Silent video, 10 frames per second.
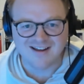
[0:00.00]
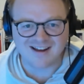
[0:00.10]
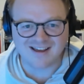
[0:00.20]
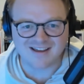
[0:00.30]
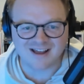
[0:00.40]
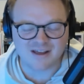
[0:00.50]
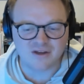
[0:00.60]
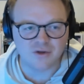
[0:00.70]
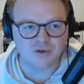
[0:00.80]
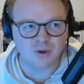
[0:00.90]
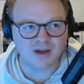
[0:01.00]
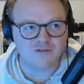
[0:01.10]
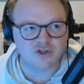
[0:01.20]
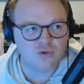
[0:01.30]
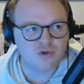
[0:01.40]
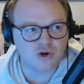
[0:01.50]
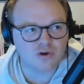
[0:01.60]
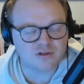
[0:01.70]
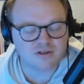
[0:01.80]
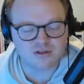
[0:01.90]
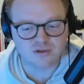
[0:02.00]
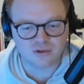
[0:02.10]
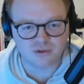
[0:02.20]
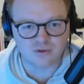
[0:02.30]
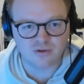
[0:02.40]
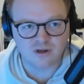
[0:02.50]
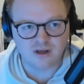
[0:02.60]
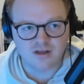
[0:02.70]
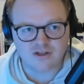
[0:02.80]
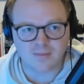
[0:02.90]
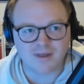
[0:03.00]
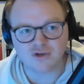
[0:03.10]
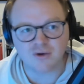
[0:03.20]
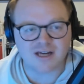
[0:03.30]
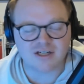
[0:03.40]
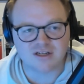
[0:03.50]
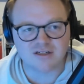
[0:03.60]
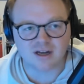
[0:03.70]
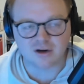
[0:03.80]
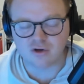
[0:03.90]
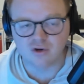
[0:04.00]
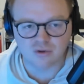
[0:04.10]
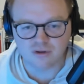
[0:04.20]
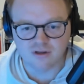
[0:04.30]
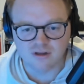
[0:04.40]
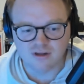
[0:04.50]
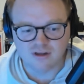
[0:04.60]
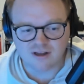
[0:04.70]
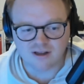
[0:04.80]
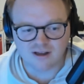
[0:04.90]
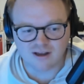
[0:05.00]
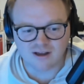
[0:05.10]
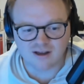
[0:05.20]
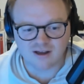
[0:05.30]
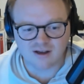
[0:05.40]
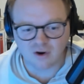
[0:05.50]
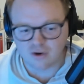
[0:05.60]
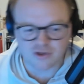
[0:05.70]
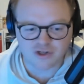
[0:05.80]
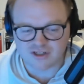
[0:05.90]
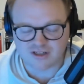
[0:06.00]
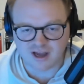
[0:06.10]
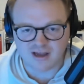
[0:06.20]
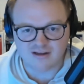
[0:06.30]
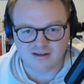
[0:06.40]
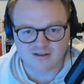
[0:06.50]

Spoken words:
Like you have 2 turns to do some interactions that are cool, or you just die.